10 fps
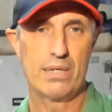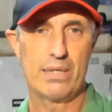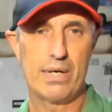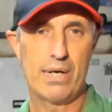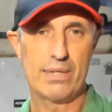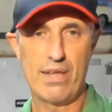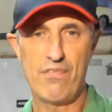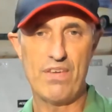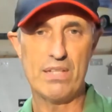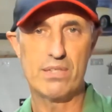uh, that
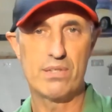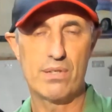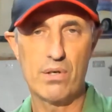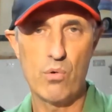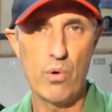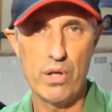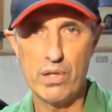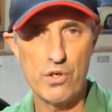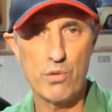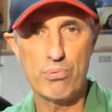feeds oil
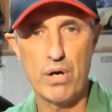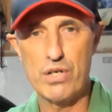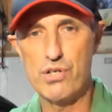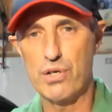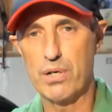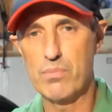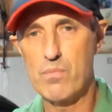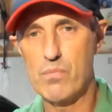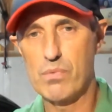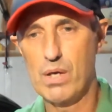under pressure
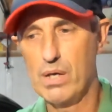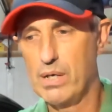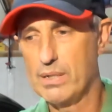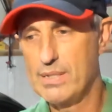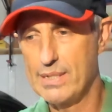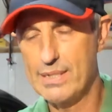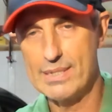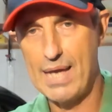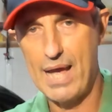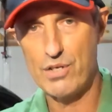uh, to
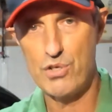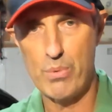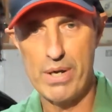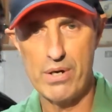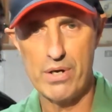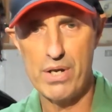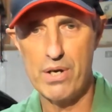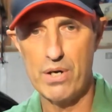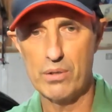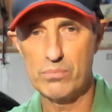this actuator
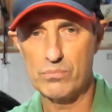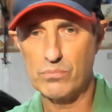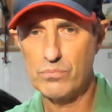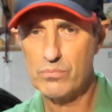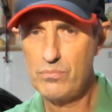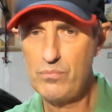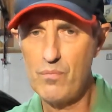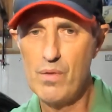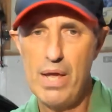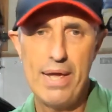here.
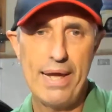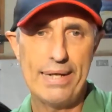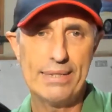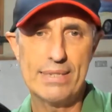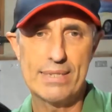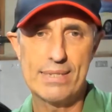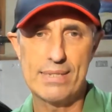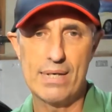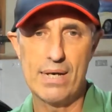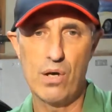And this
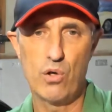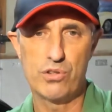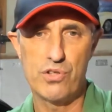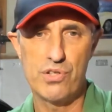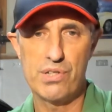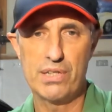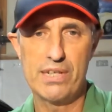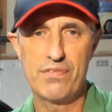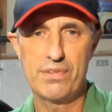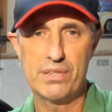uh, alters the
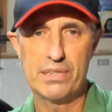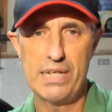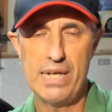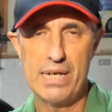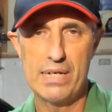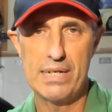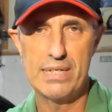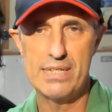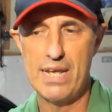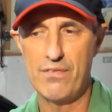lift on the
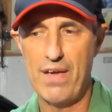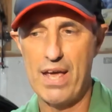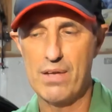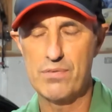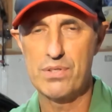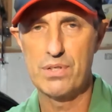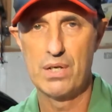intake valves.